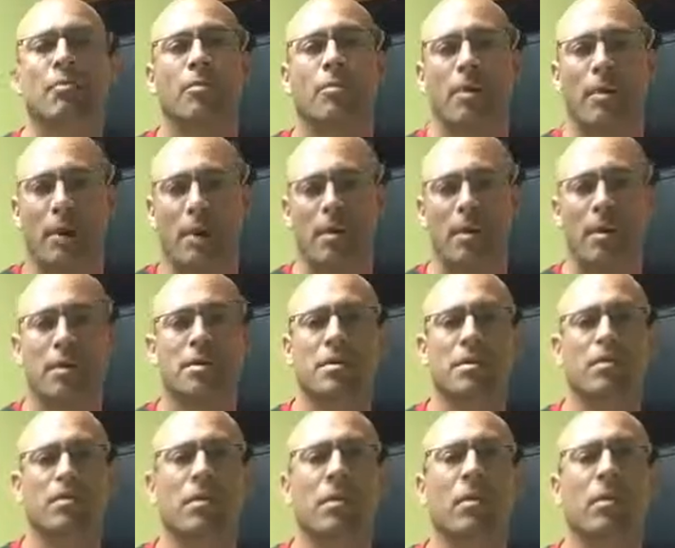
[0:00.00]
Primary
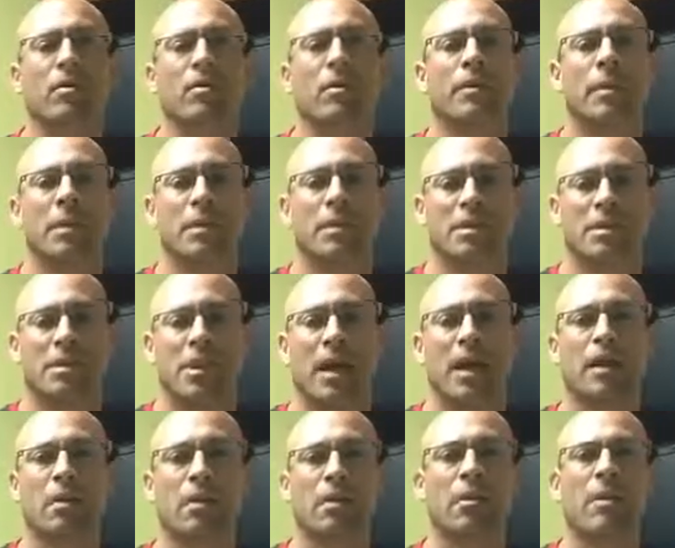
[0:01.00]
support with a
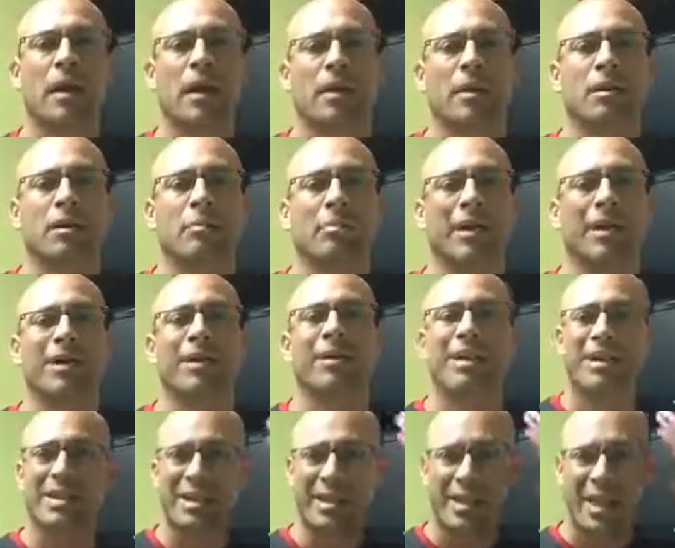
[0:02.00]
standard regular pillow
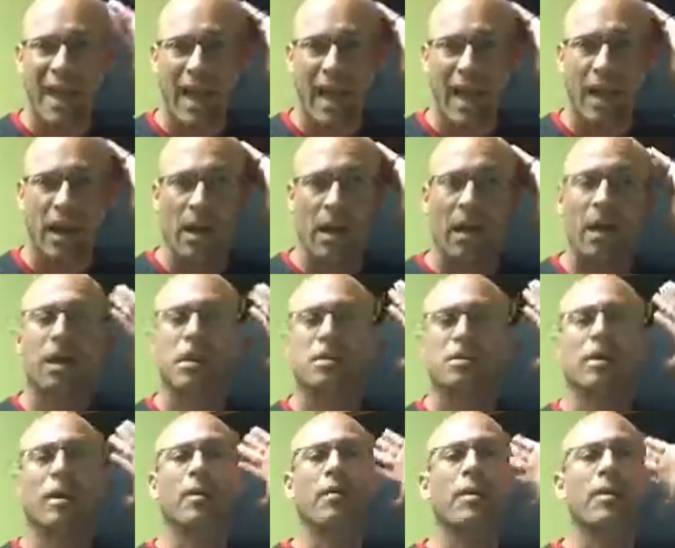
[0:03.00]
is at the head. That's
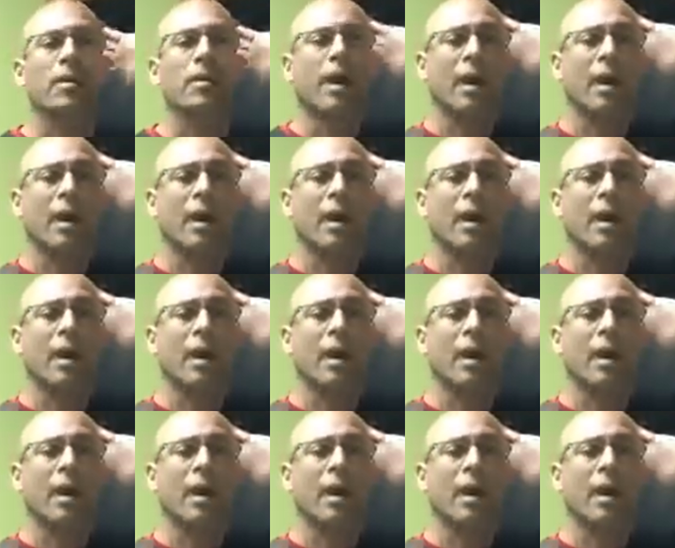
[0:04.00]
why when you